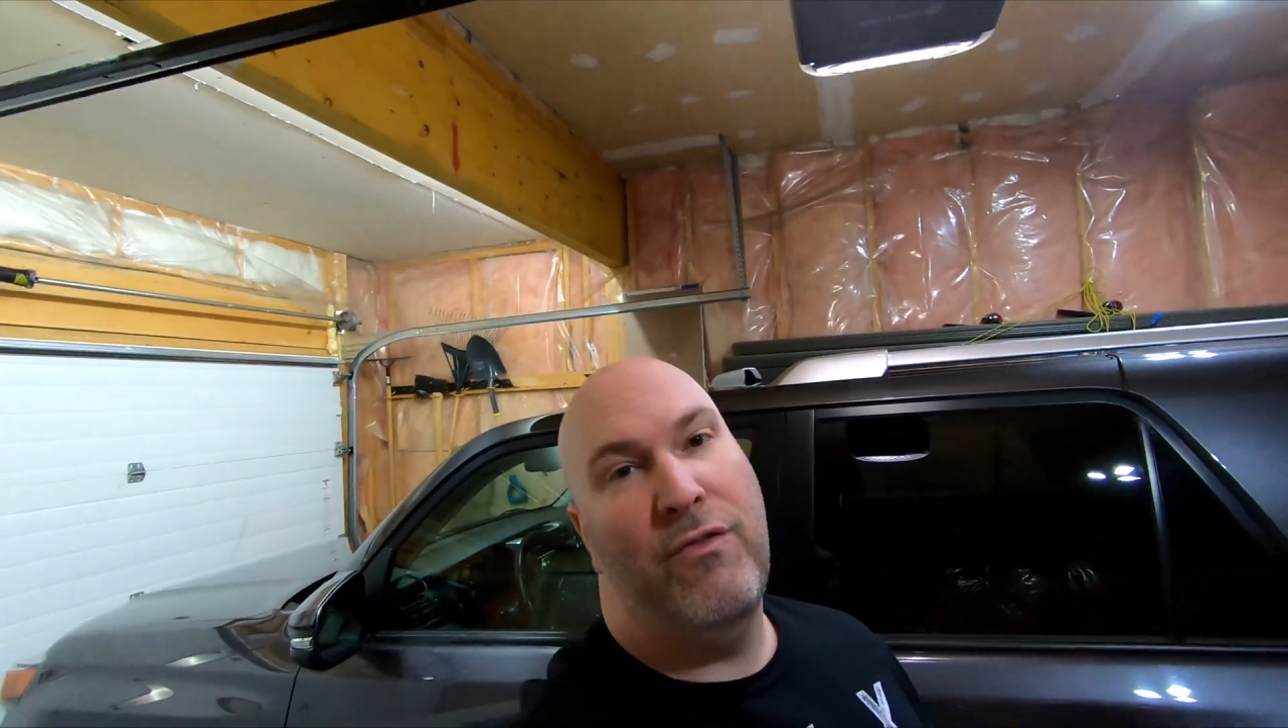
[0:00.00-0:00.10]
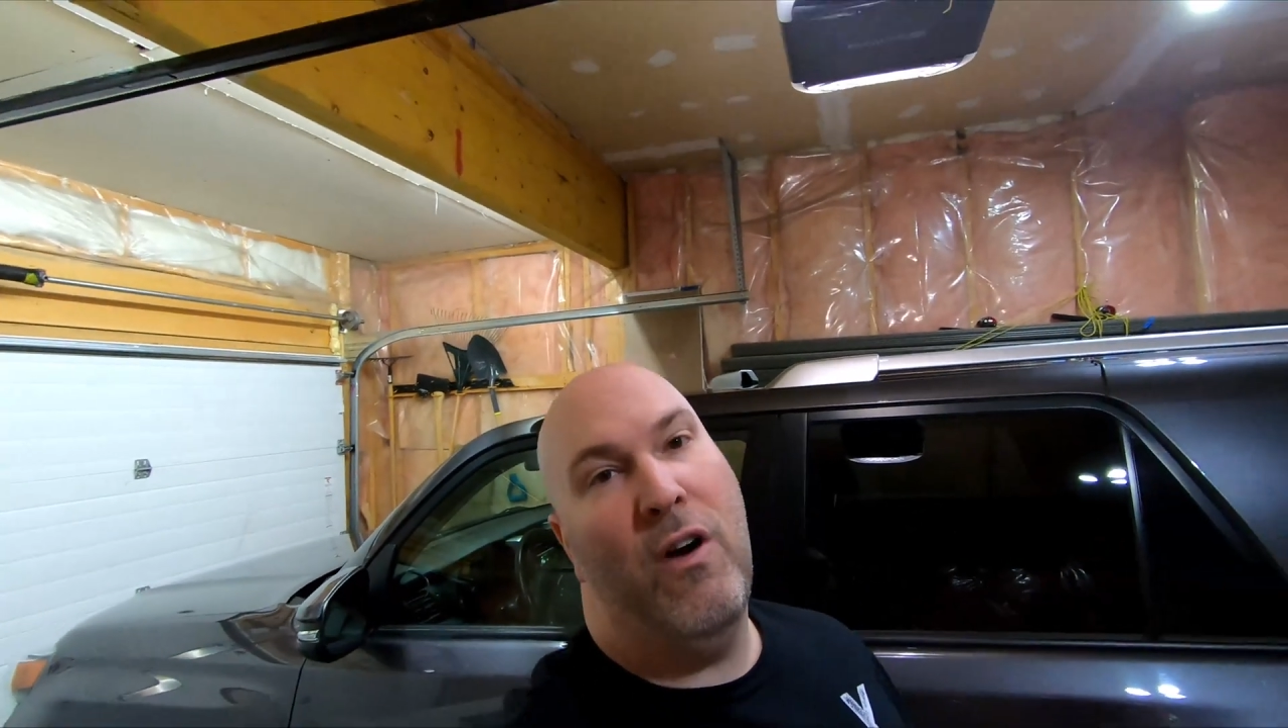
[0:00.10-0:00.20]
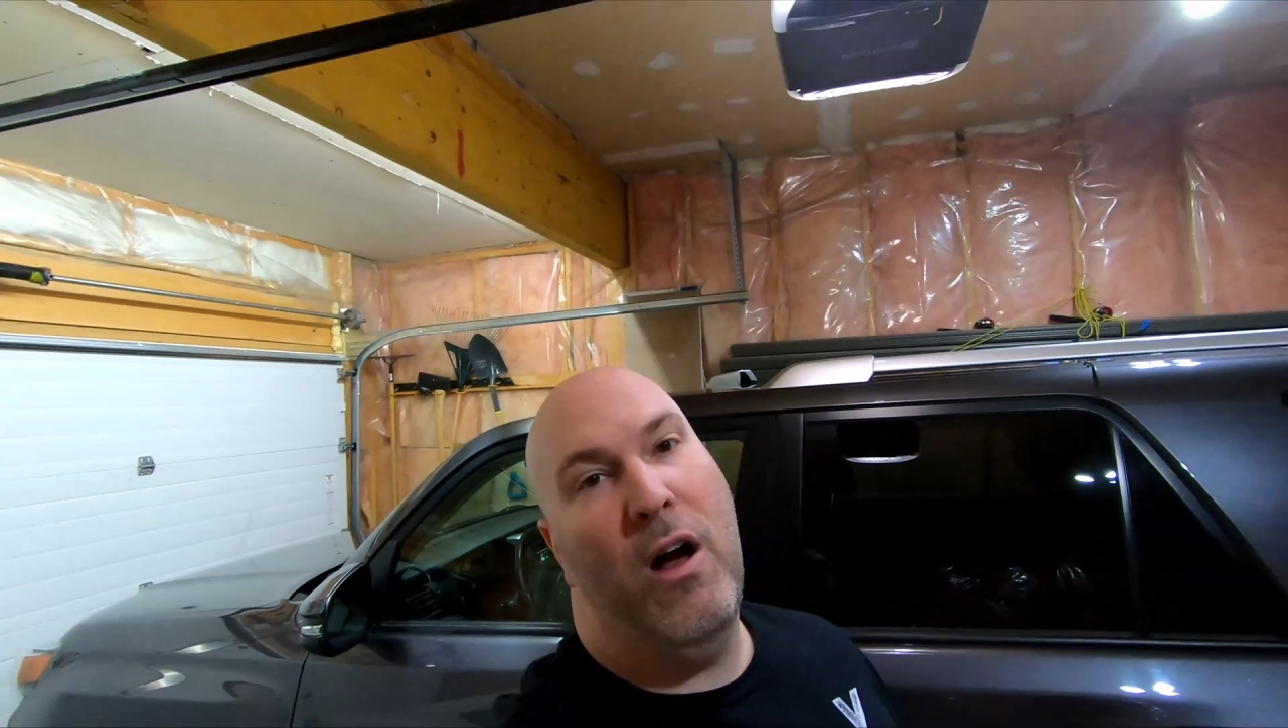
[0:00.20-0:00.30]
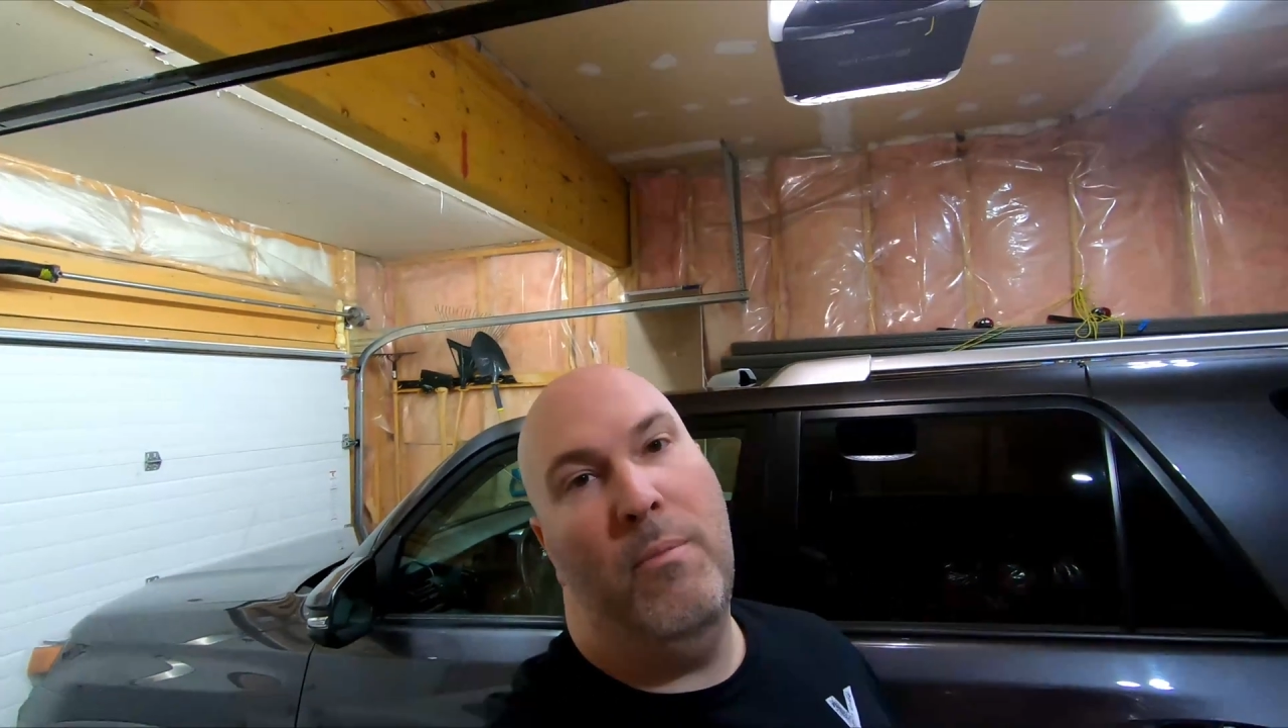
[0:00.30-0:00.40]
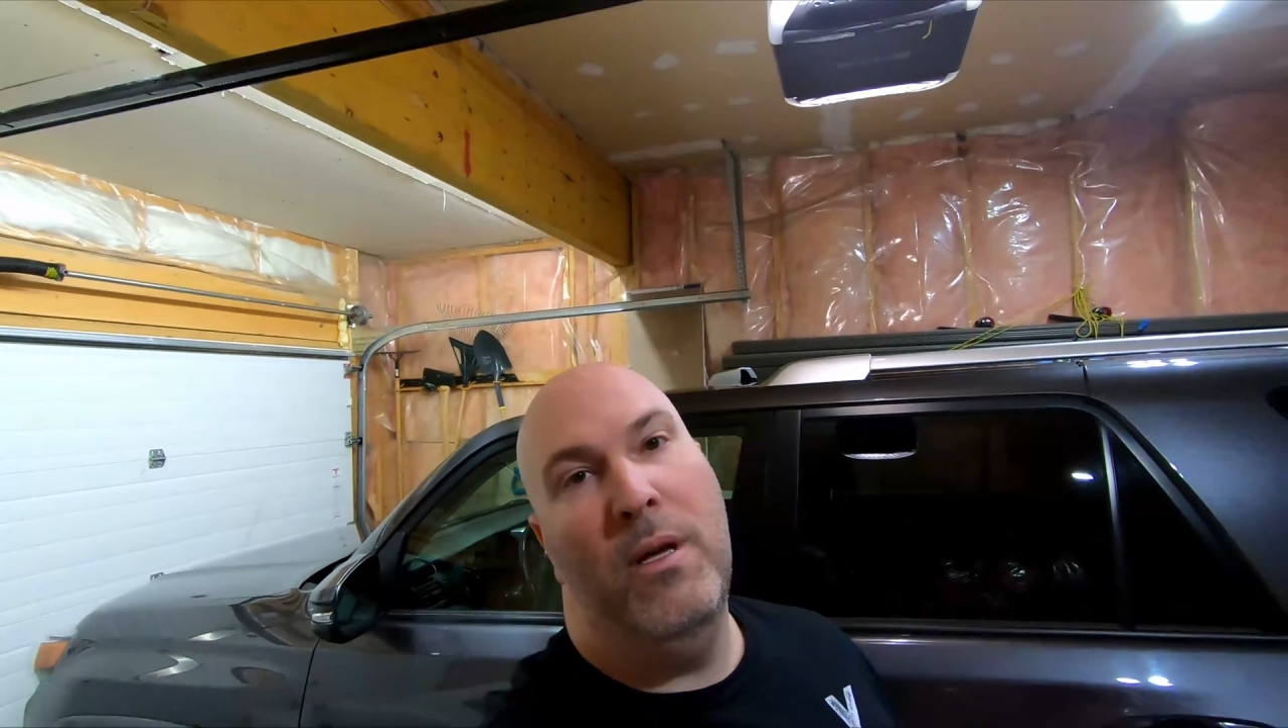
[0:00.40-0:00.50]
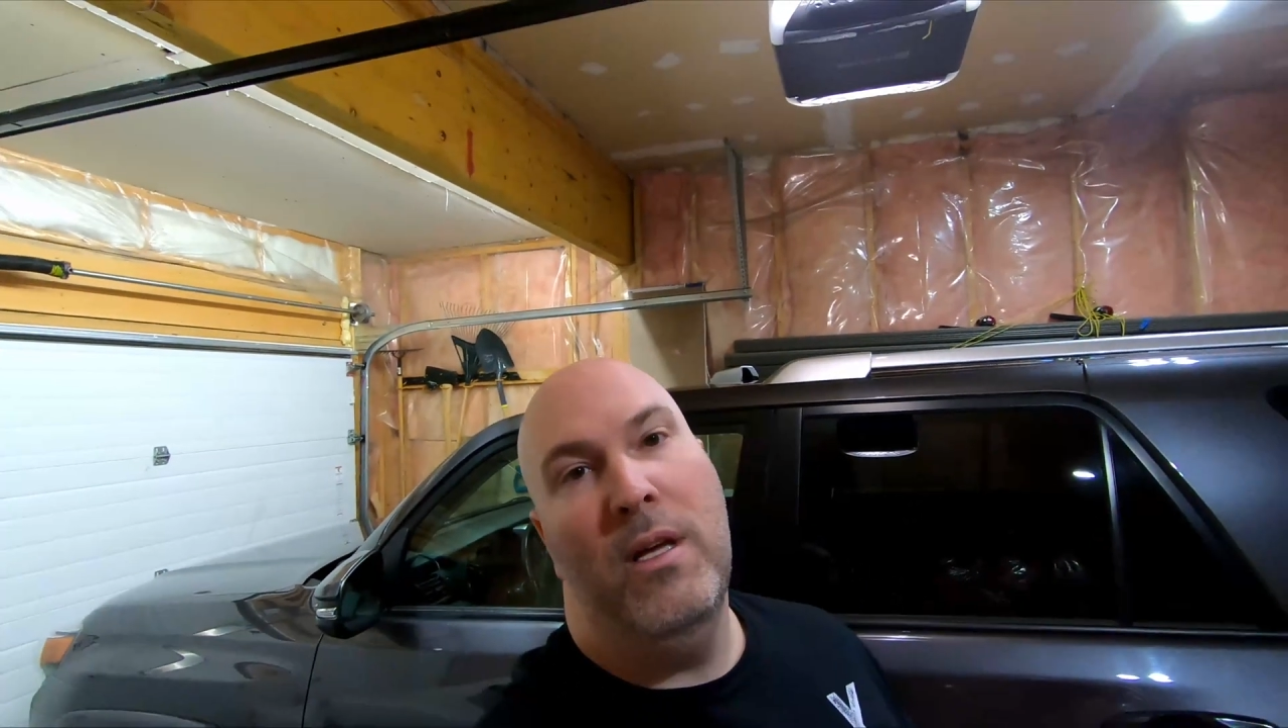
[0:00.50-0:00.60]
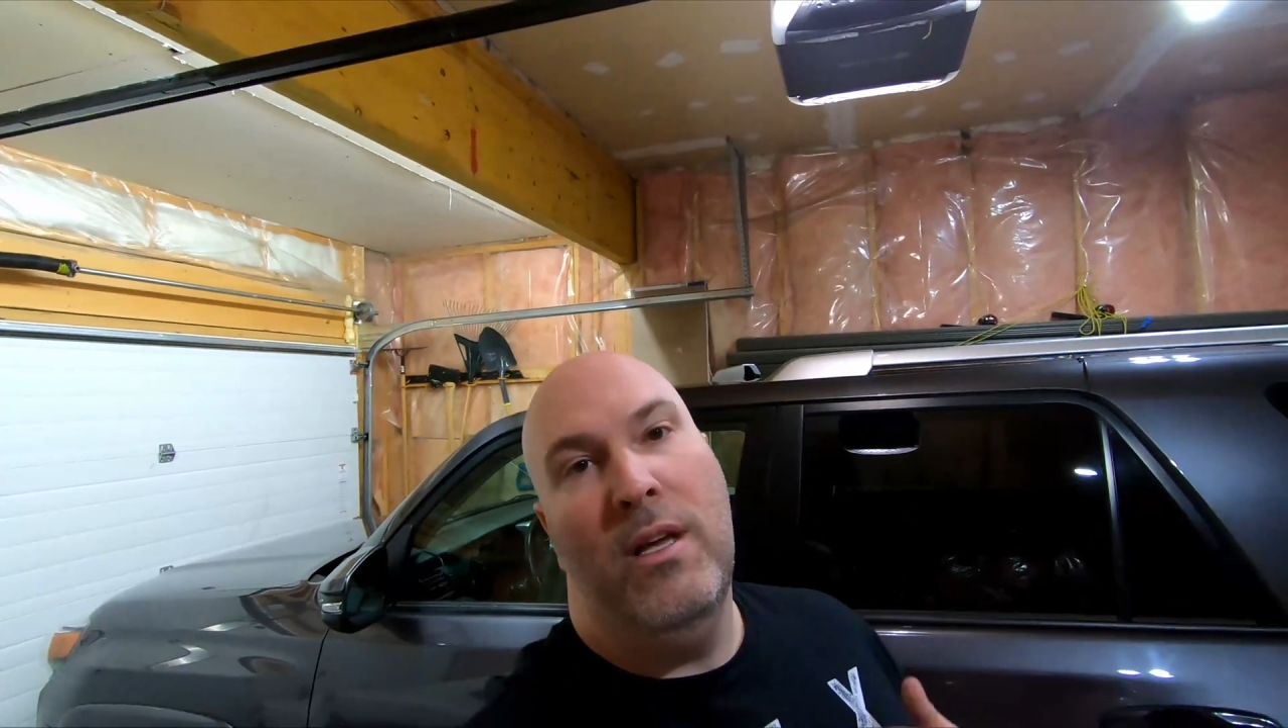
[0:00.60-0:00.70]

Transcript: from